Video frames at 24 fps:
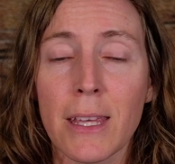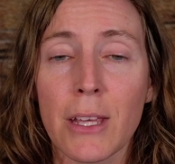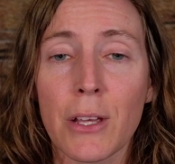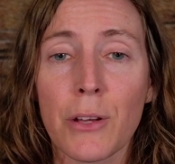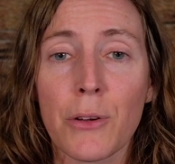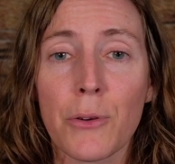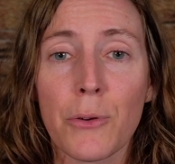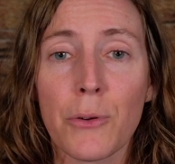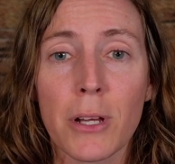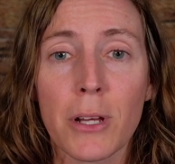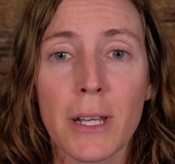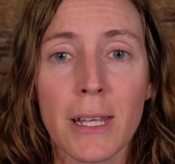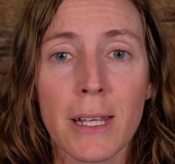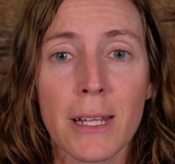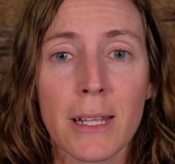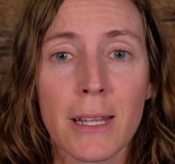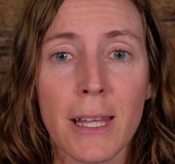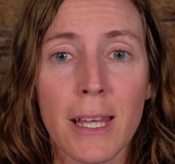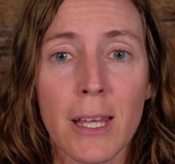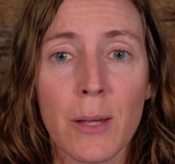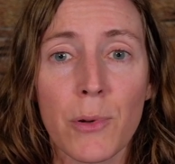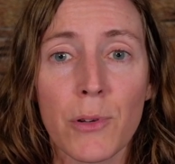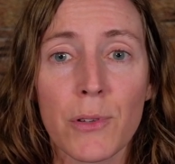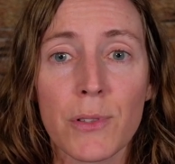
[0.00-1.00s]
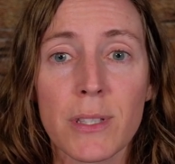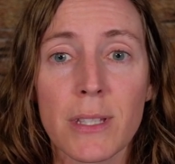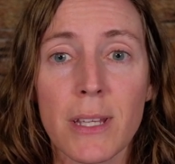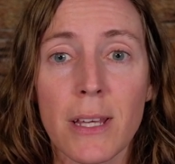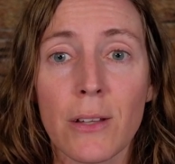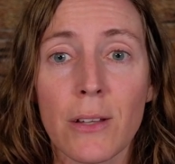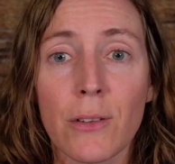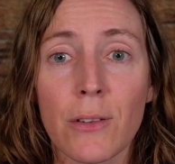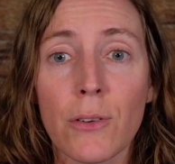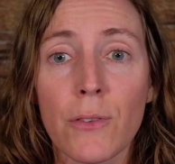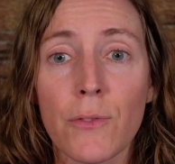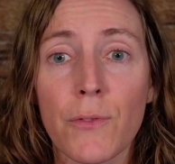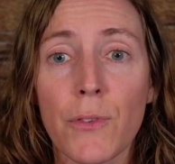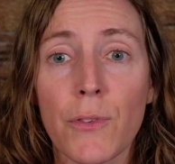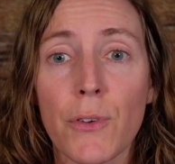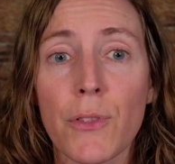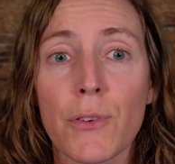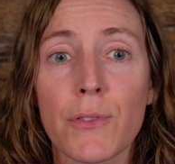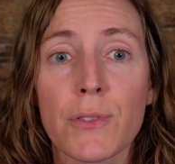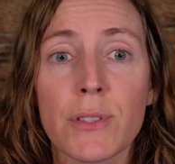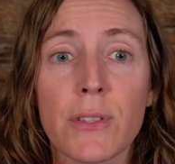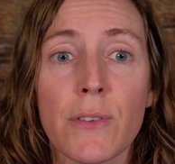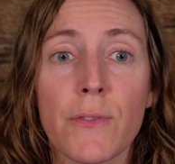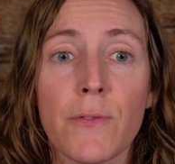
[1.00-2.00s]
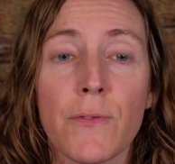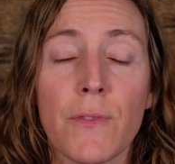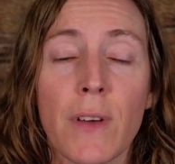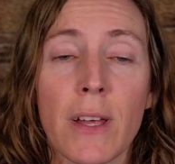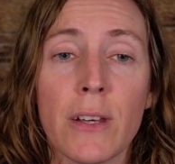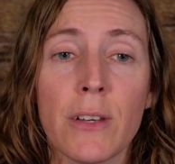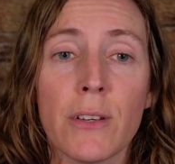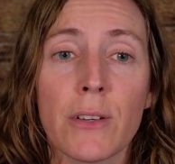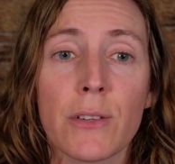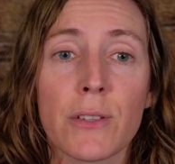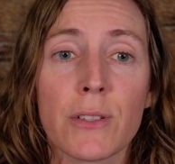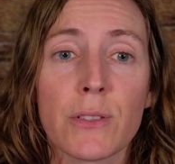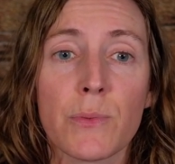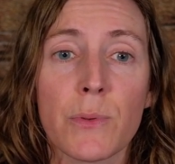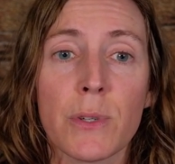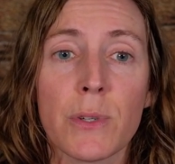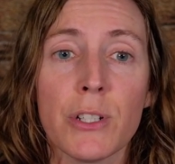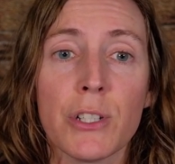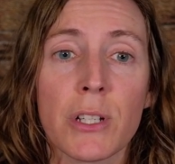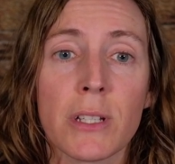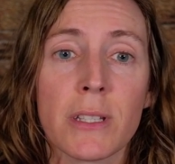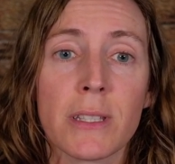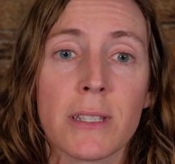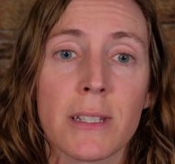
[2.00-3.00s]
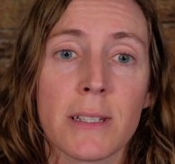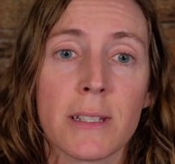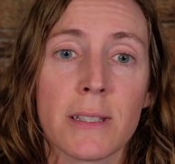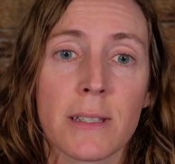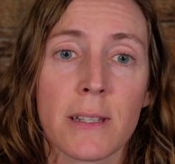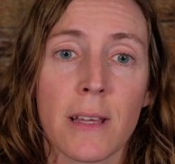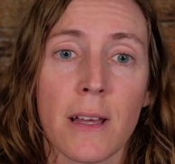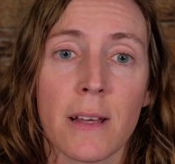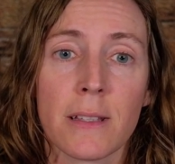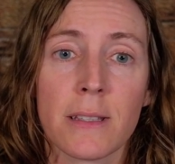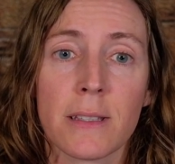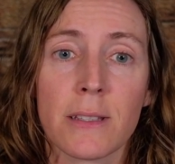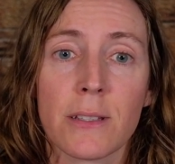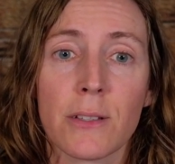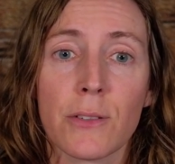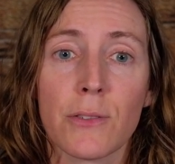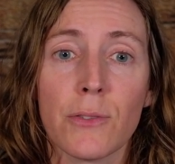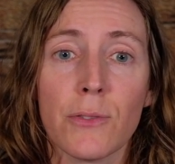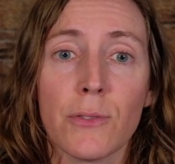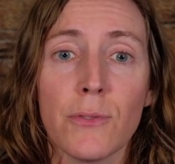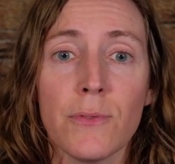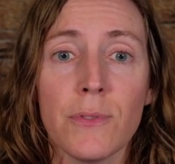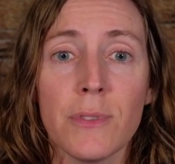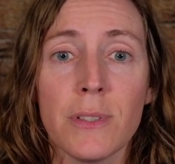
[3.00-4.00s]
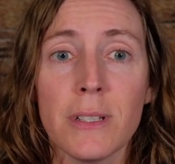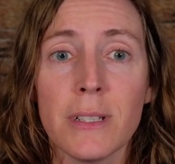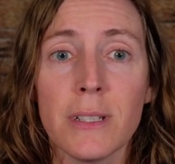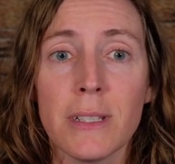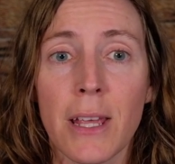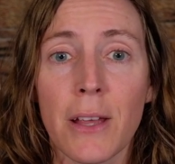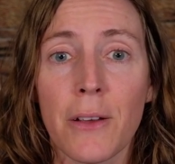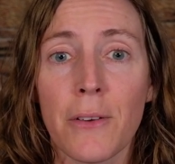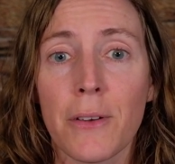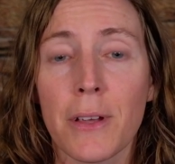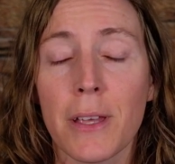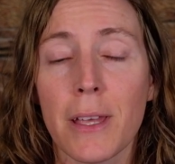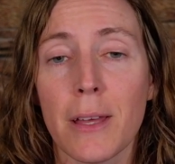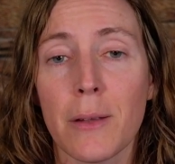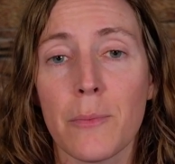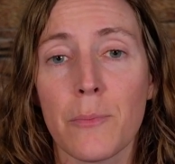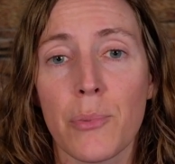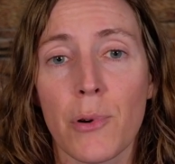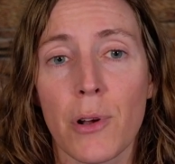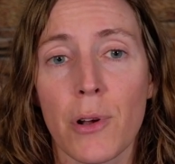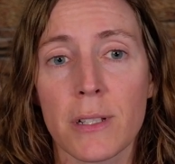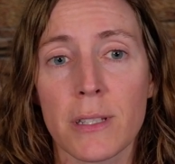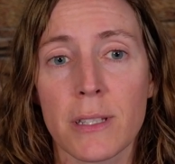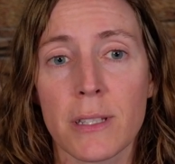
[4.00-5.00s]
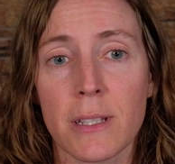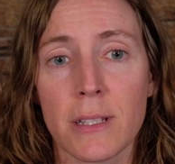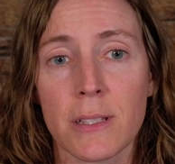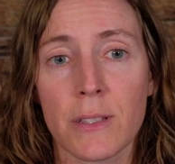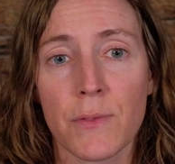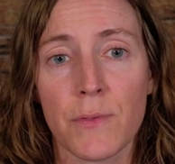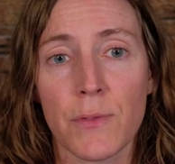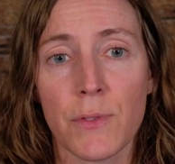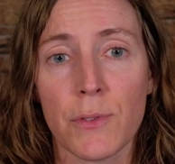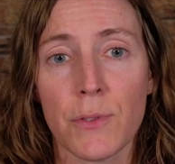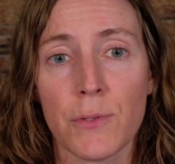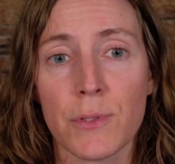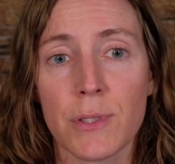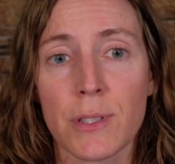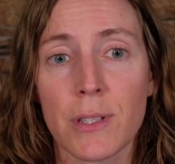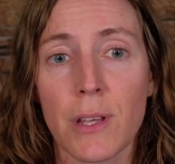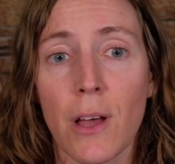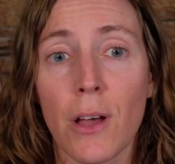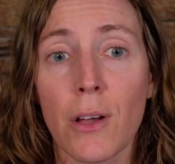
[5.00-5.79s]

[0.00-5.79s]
ingredient labels and look for those offenders we just discussed: gluten, dairy, and processed foods.